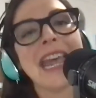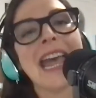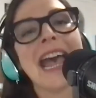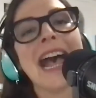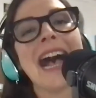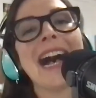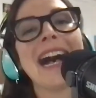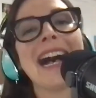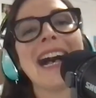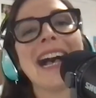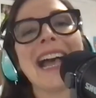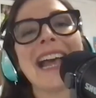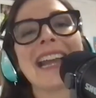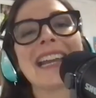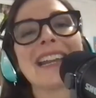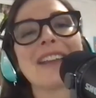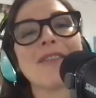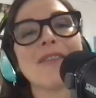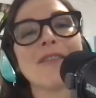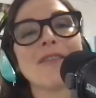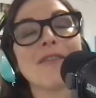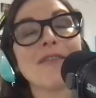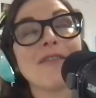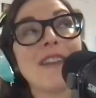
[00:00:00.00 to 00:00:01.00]
And
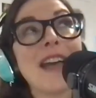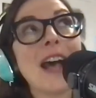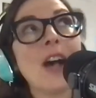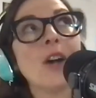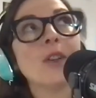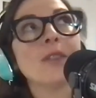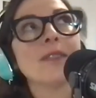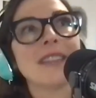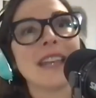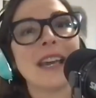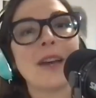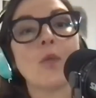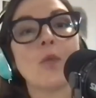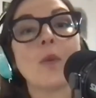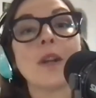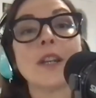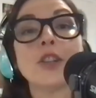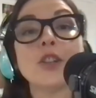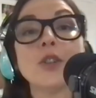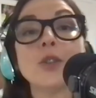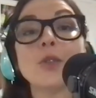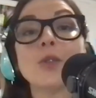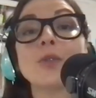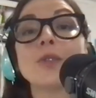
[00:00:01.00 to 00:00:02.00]
it found that
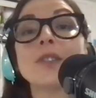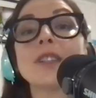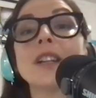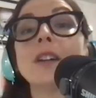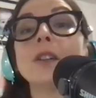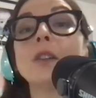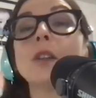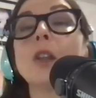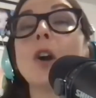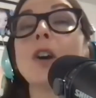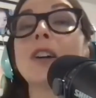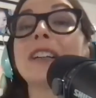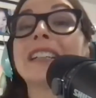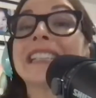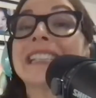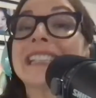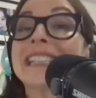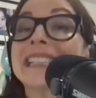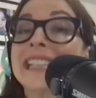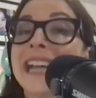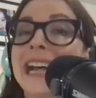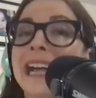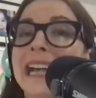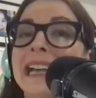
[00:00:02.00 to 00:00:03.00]
when used
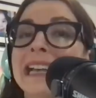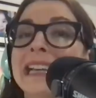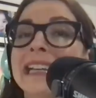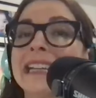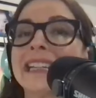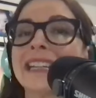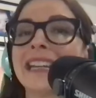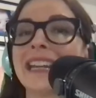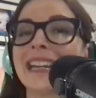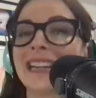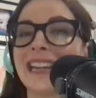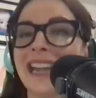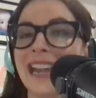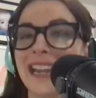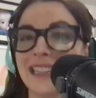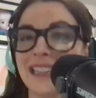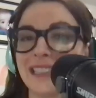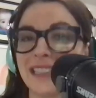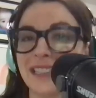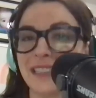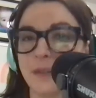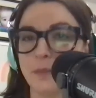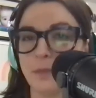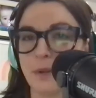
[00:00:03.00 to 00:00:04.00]
alongside an
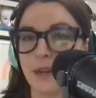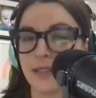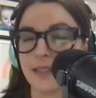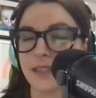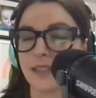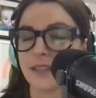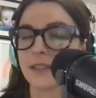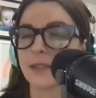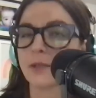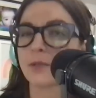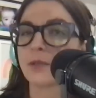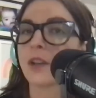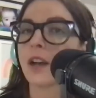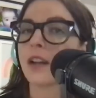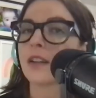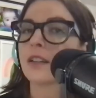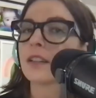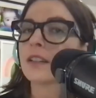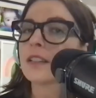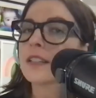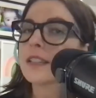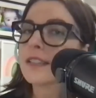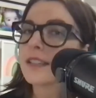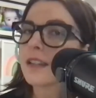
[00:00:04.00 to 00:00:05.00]
antidepressant, so not
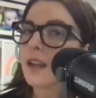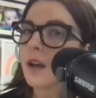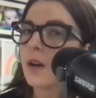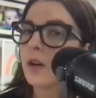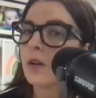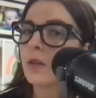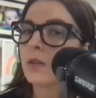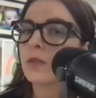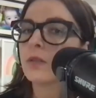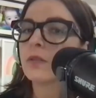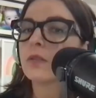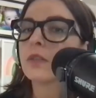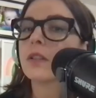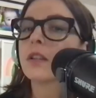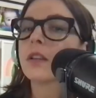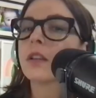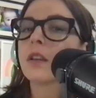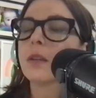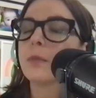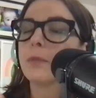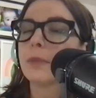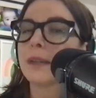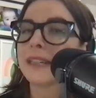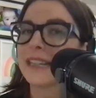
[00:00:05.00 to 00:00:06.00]
on its own,
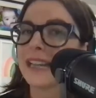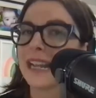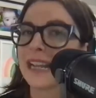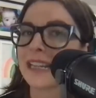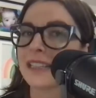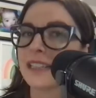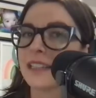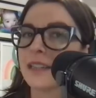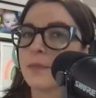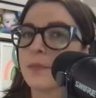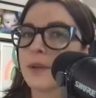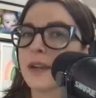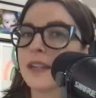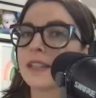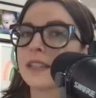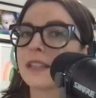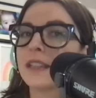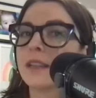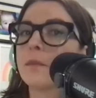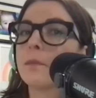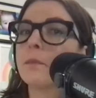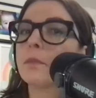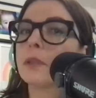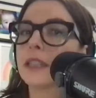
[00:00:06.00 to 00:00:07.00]
but an
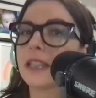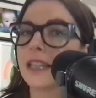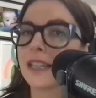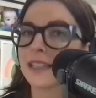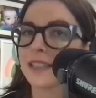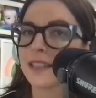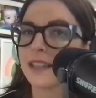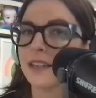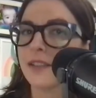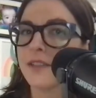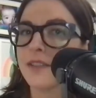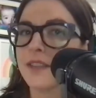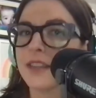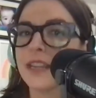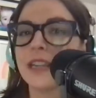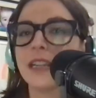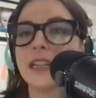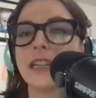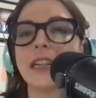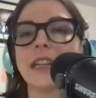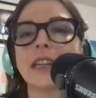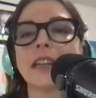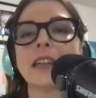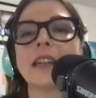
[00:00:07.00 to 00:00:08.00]
antidepressant plus
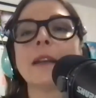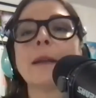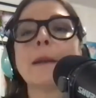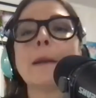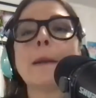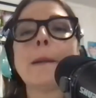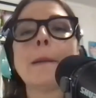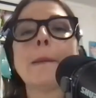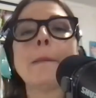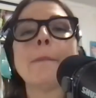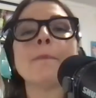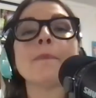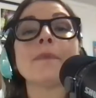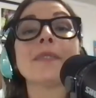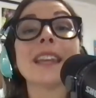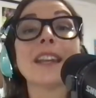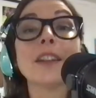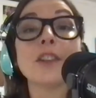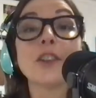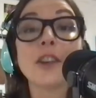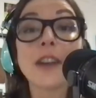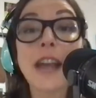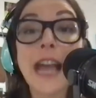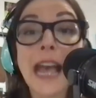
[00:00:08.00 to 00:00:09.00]
L-theanine,
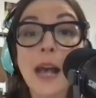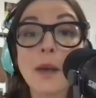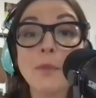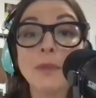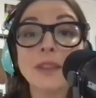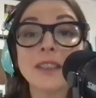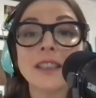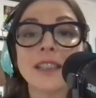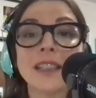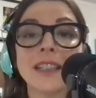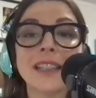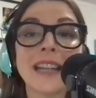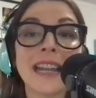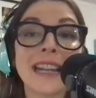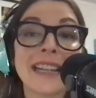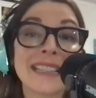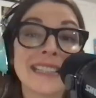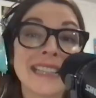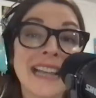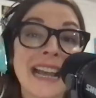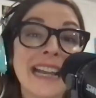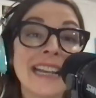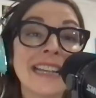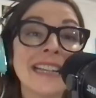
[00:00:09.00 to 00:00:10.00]
that your Hamilton
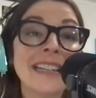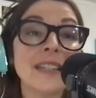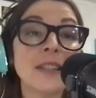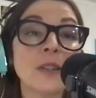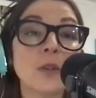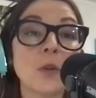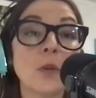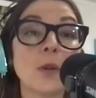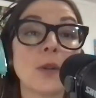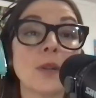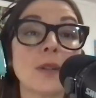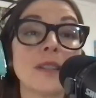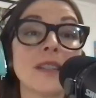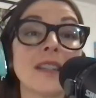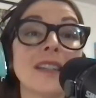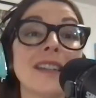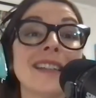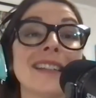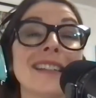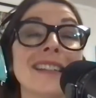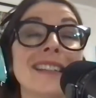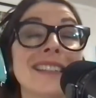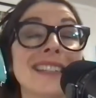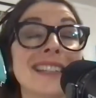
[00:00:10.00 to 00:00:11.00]
anxiety scores
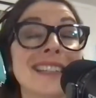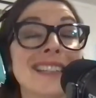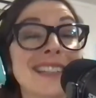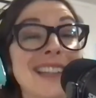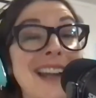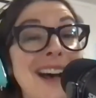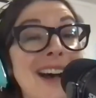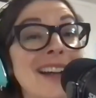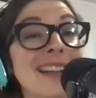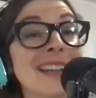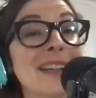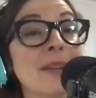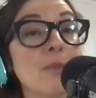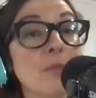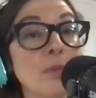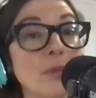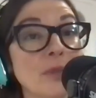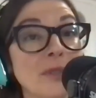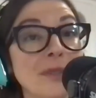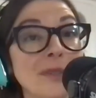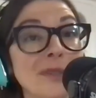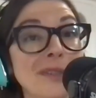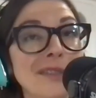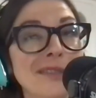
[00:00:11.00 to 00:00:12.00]
did not
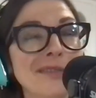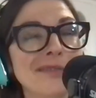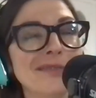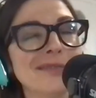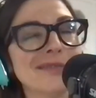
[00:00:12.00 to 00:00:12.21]
improve,